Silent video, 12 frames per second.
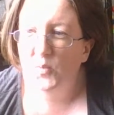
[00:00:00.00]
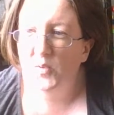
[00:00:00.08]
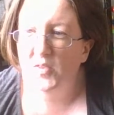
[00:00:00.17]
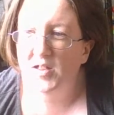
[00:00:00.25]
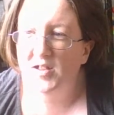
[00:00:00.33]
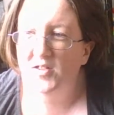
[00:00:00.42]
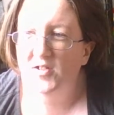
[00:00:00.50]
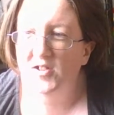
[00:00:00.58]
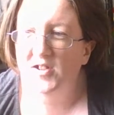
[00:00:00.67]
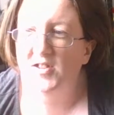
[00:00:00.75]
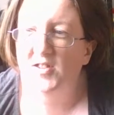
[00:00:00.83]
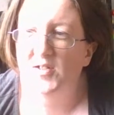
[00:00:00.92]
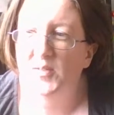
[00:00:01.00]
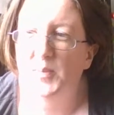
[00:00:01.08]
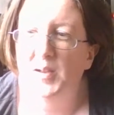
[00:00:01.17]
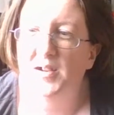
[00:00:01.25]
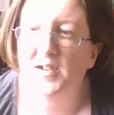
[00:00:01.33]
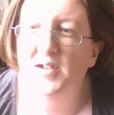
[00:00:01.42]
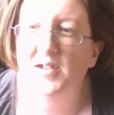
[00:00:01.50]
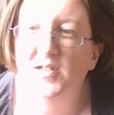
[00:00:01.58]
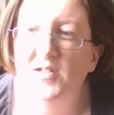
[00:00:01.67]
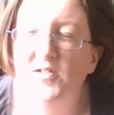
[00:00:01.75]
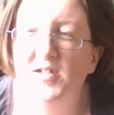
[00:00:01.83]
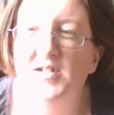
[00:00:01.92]
When they try to do better,
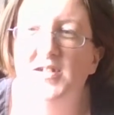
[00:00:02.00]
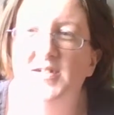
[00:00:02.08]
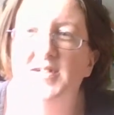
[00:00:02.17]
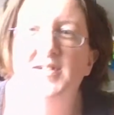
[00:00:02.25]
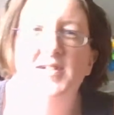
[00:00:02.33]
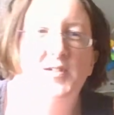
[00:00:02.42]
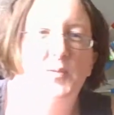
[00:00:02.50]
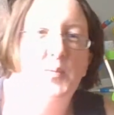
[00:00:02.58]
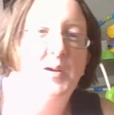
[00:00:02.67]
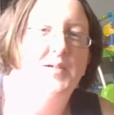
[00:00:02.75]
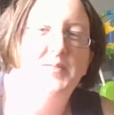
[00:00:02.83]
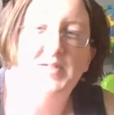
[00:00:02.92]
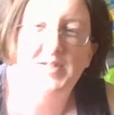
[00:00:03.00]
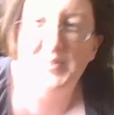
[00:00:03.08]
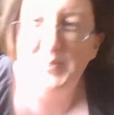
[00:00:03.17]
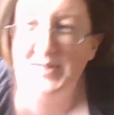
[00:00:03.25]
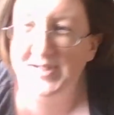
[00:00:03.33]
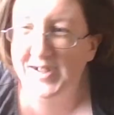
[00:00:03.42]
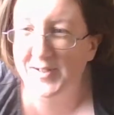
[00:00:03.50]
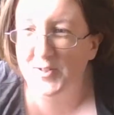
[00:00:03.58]
you get it. Whatever, Kimber.